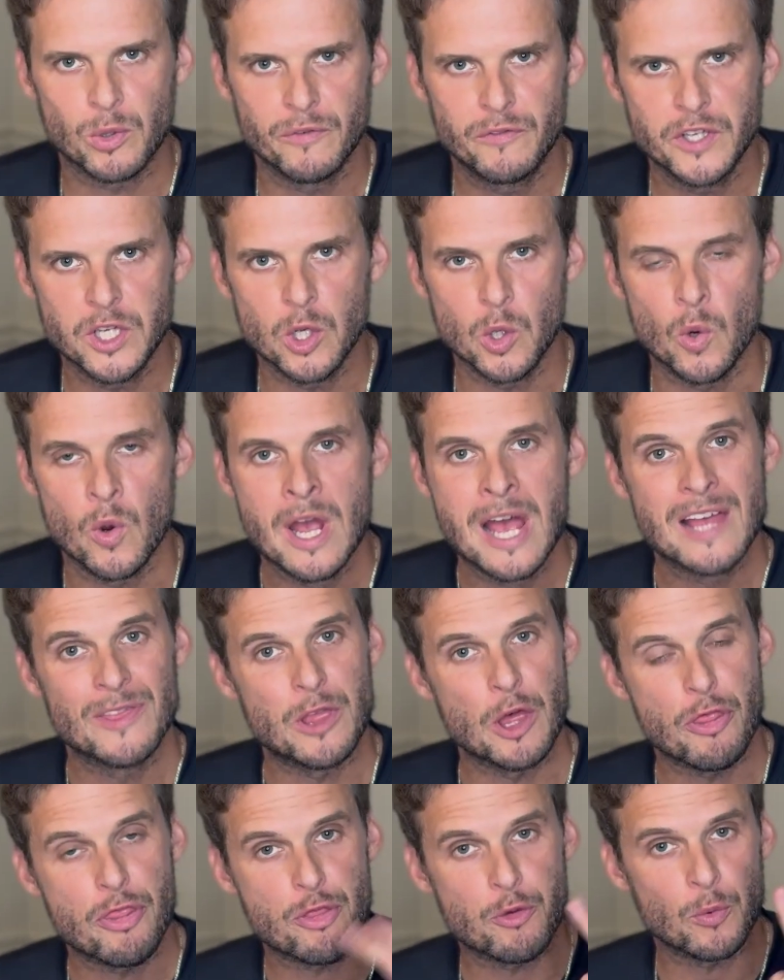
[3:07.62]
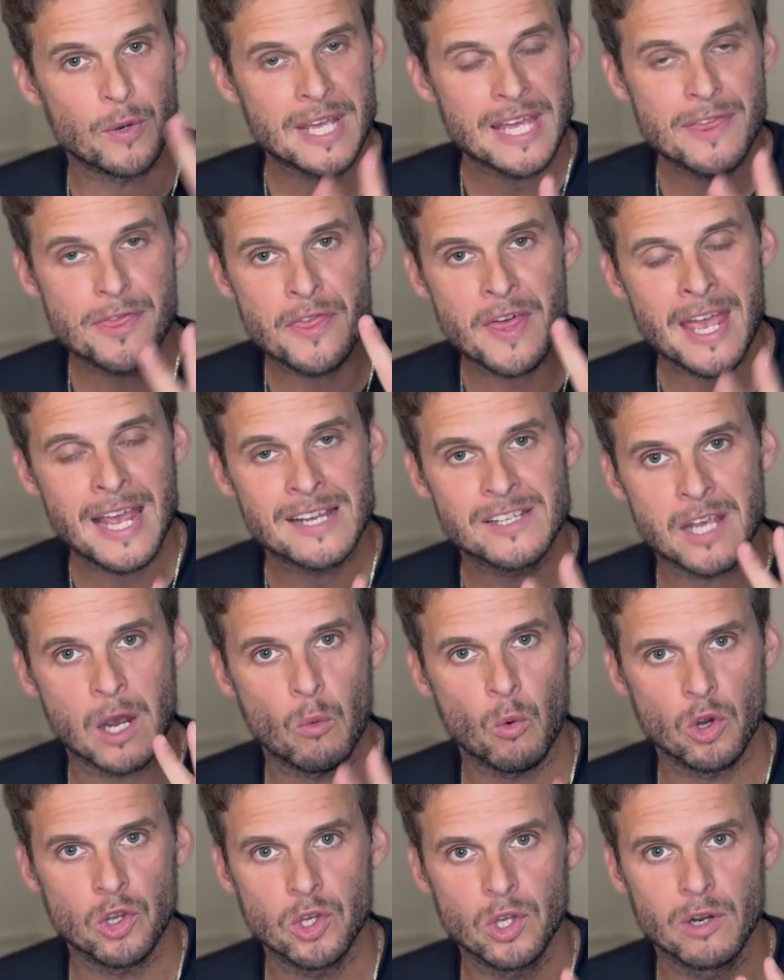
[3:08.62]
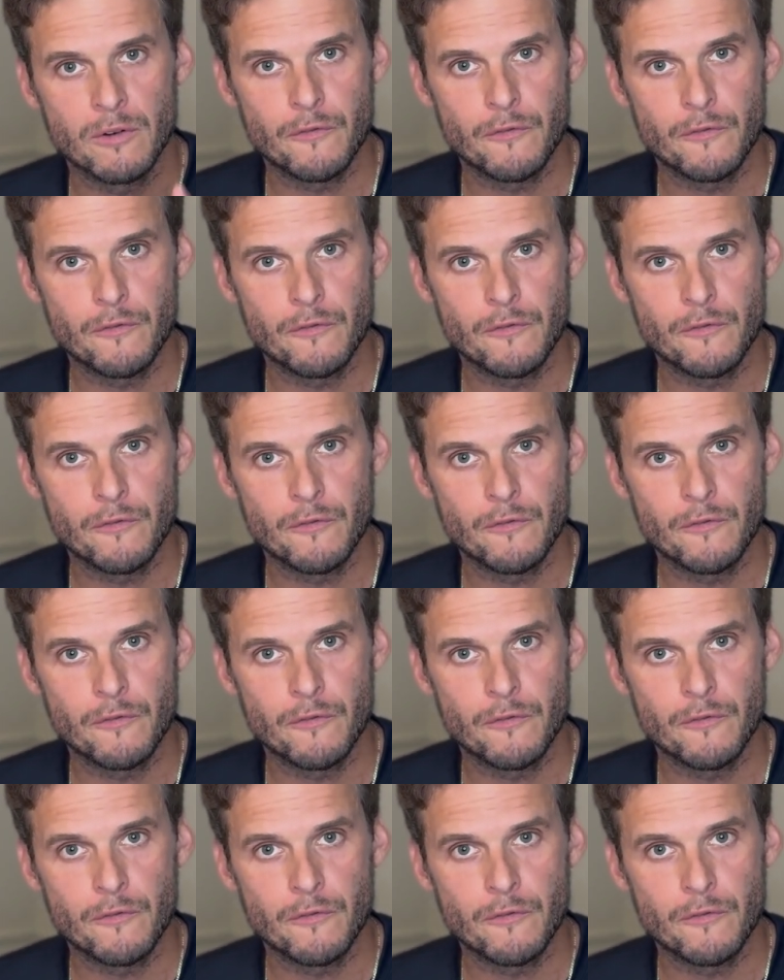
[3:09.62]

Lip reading: review. The 3 things I want you to